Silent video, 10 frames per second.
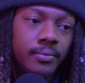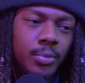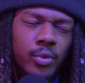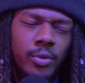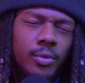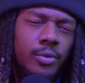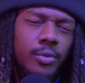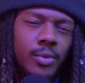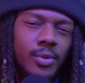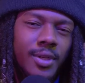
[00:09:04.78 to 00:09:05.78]

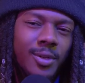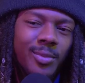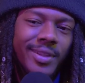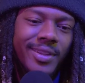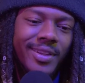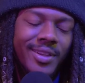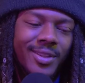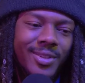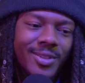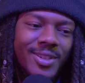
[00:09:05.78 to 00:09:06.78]
we'll talk about that
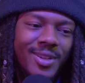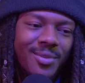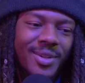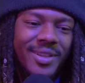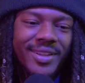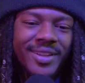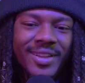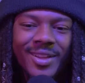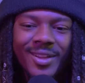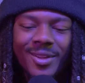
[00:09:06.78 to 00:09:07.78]
another time.
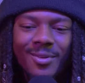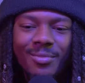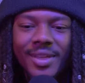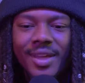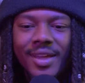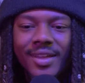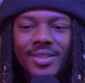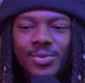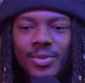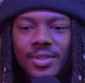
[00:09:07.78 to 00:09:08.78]
But yeah, I
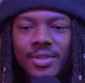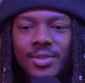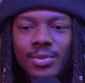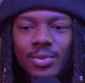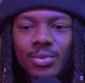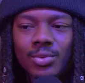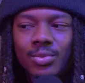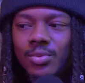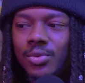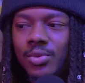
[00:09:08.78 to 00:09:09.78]
just wanted
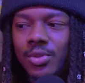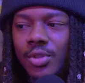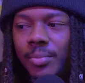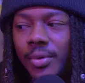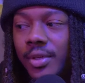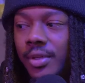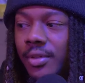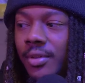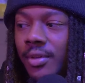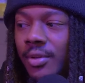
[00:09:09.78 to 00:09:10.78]
to jump on
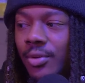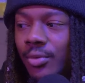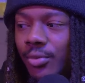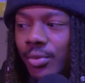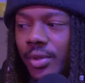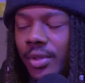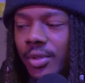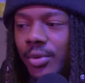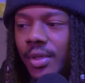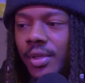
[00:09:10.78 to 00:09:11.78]
here really
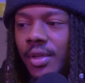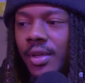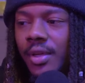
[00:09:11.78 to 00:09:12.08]
quick,